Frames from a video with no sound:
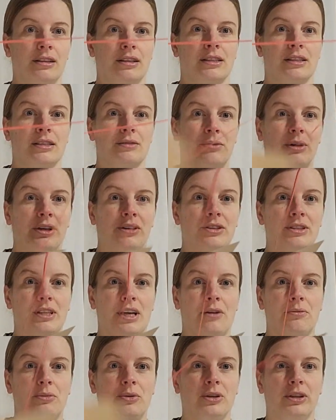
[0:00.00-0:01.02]
This is what your
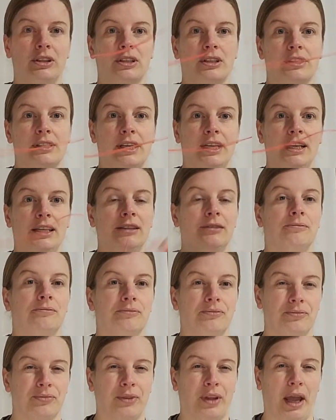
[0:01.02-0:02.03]
soundboard looks like,
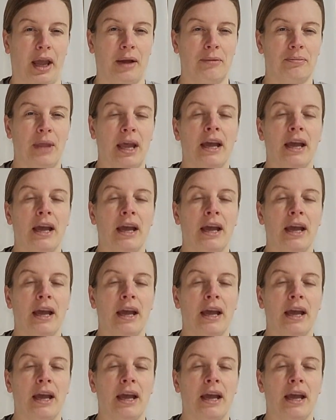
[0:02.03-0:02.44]
okay?